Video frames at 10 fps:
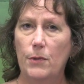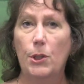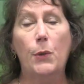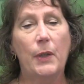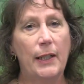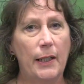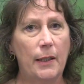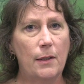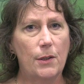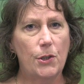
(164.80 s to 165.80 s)
tuning
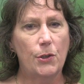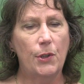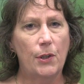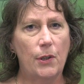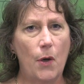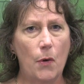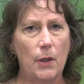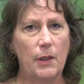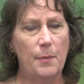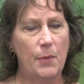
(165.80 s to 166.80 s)
in to your
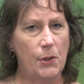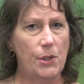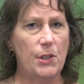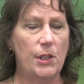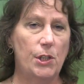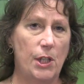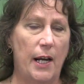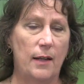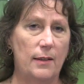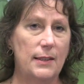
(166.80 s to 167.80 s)
local emergency
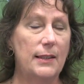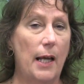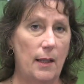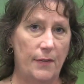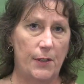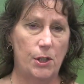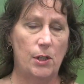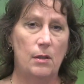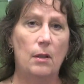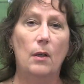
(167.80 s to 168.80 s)
channels,
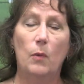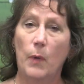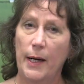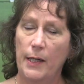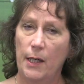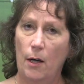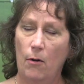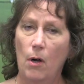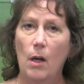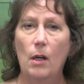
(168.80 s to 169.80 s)
television,
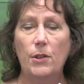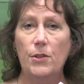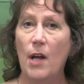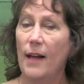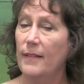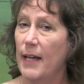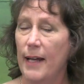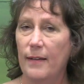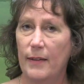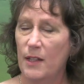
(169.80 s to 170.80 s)
radio. Do not
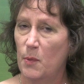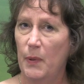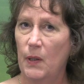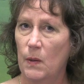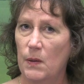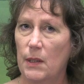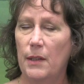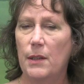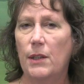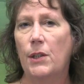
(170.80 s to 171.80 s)
take these pills
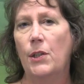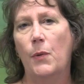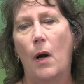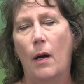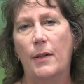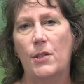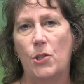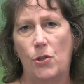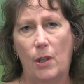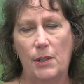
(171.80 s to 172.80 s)
until you are
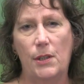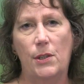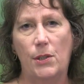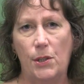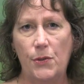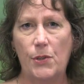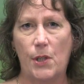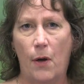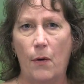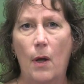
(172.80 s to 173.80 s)
instructed to do
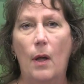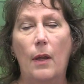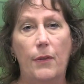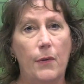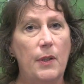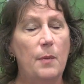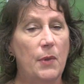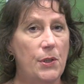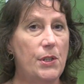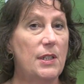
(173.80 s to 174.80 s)
so through the
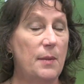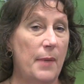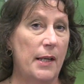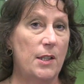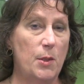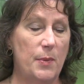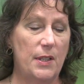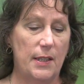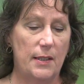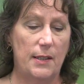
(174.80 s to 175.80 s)
emergency management
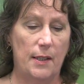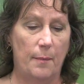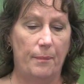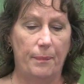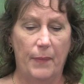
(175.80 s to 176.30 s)
system.